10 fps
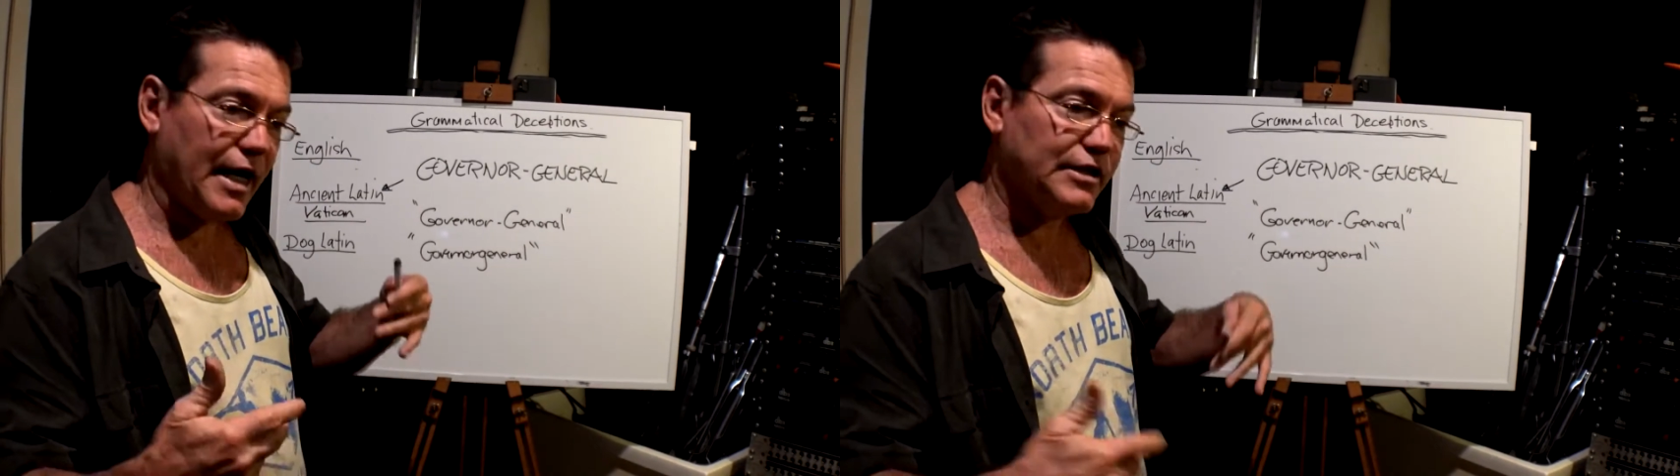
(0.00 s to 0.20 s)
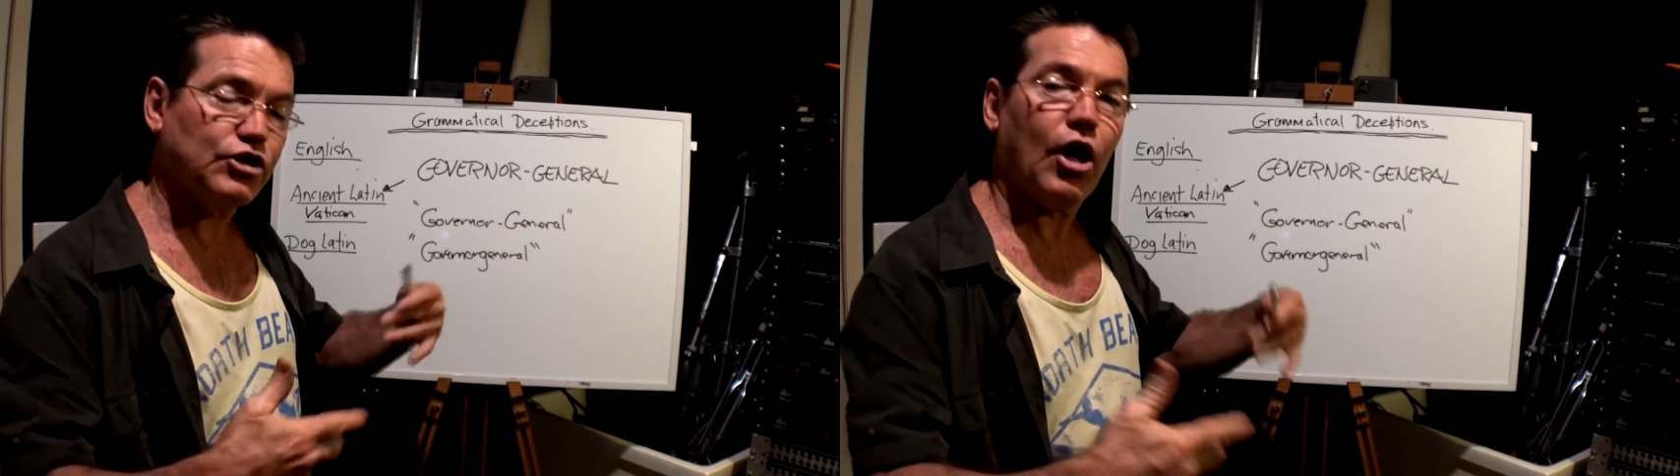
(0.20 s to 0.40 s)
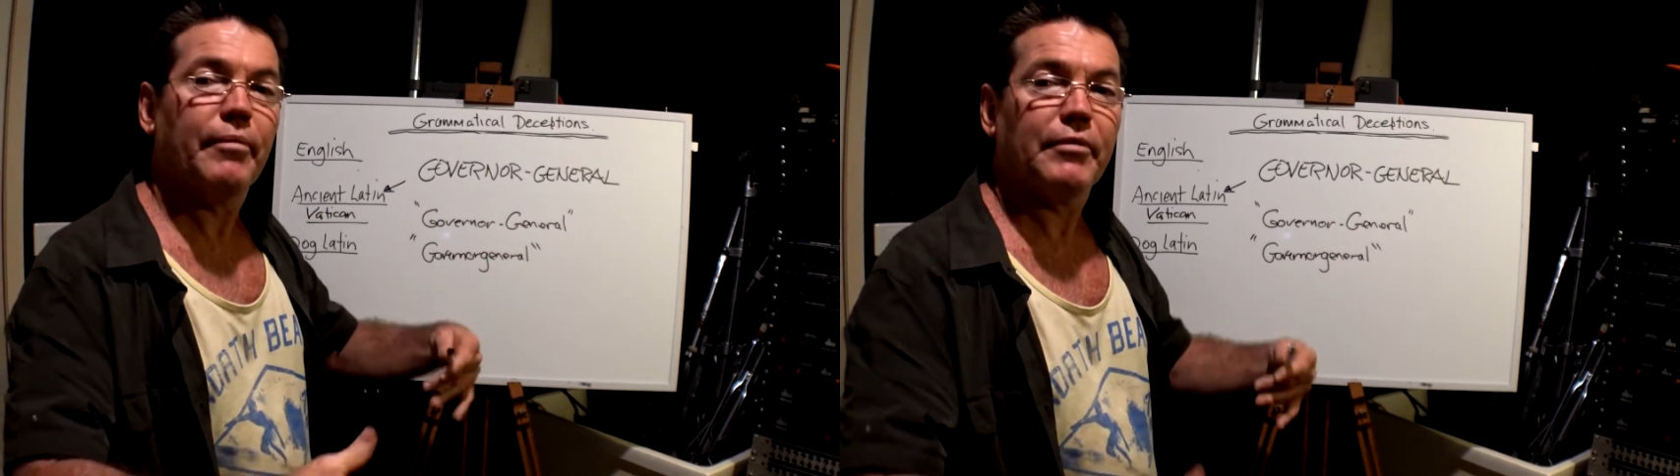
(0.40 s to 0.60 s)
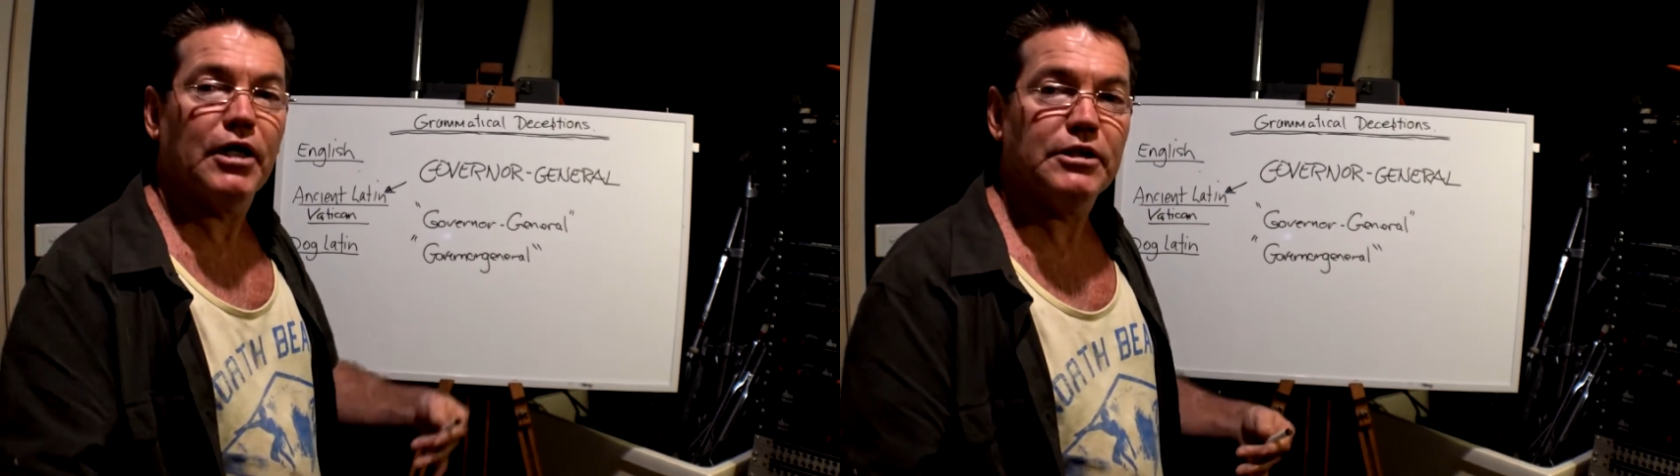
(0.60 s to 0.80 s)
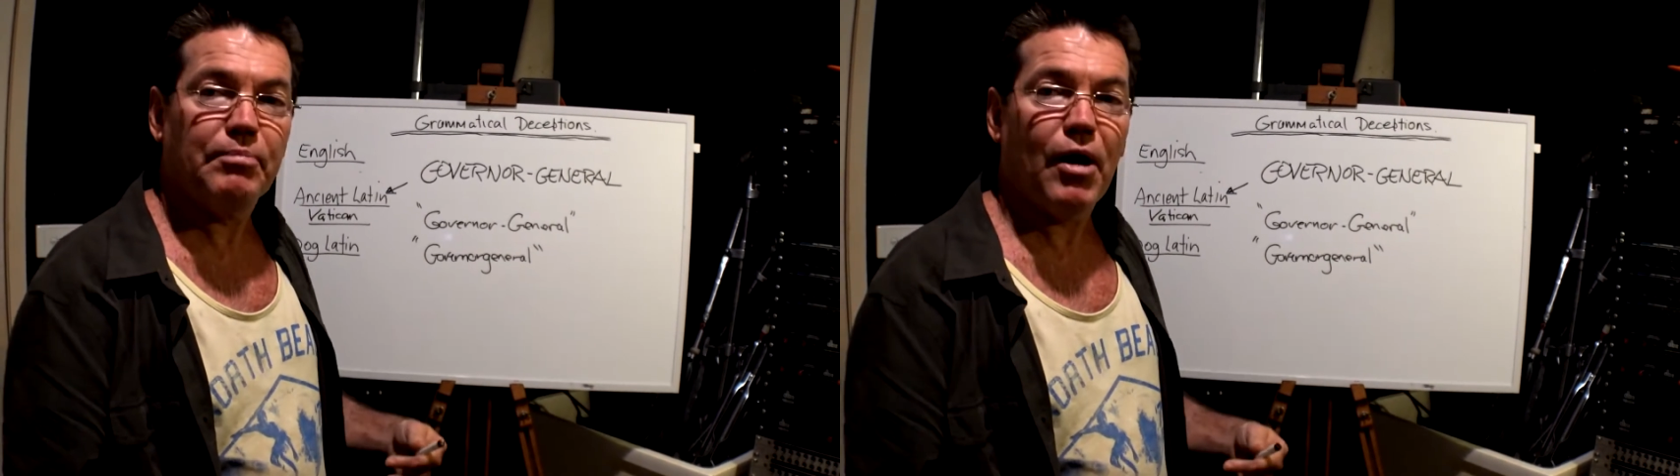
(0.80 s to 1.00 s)
as time
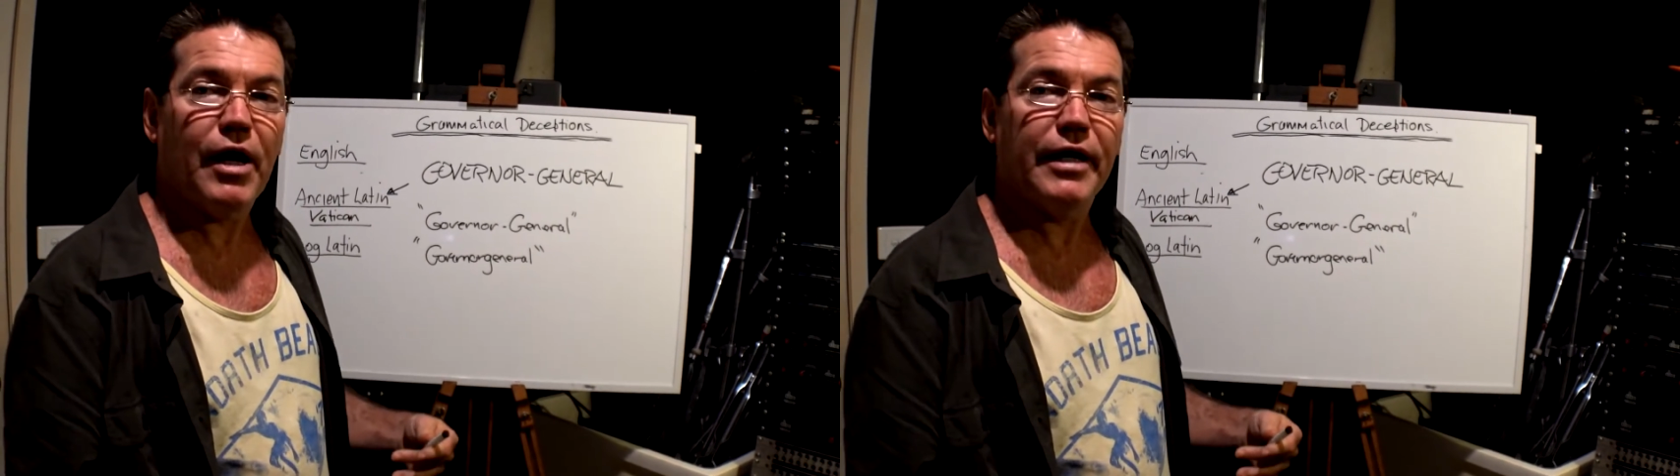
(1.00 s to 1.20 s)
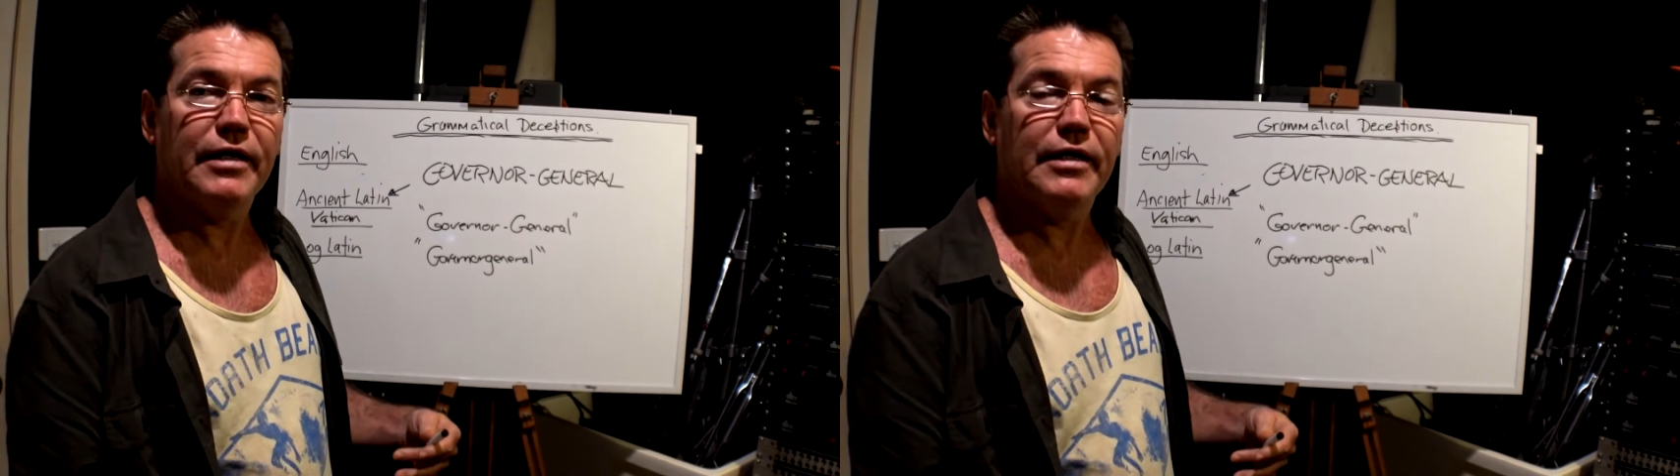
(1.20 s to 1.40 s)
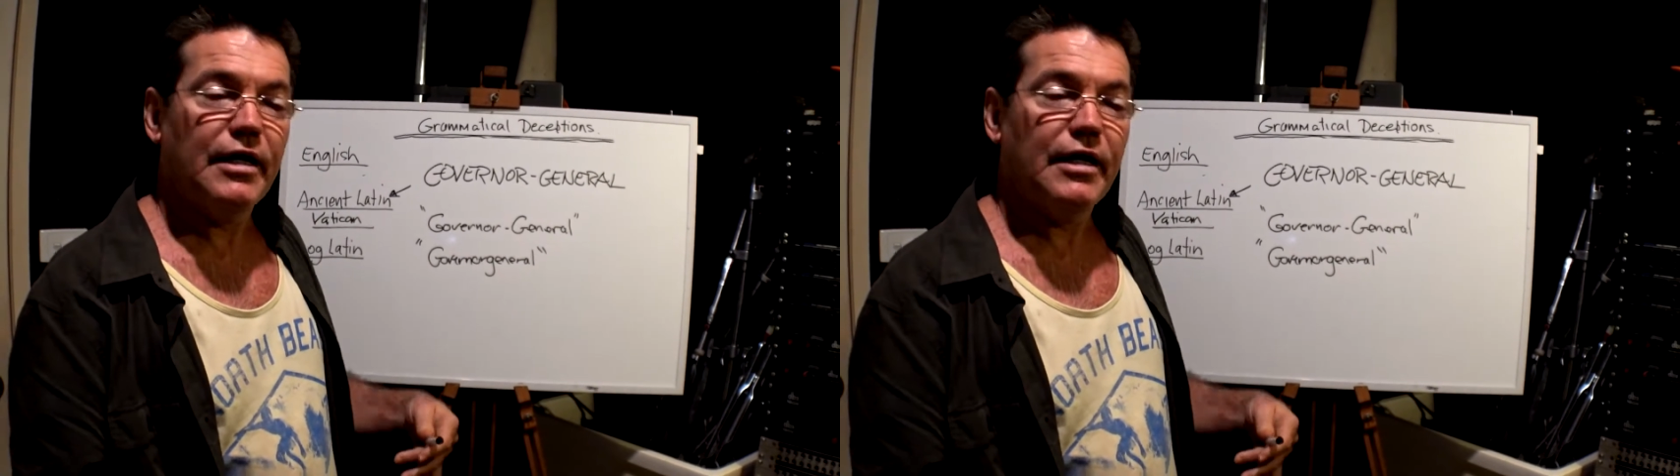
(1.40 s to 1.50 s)
goes by,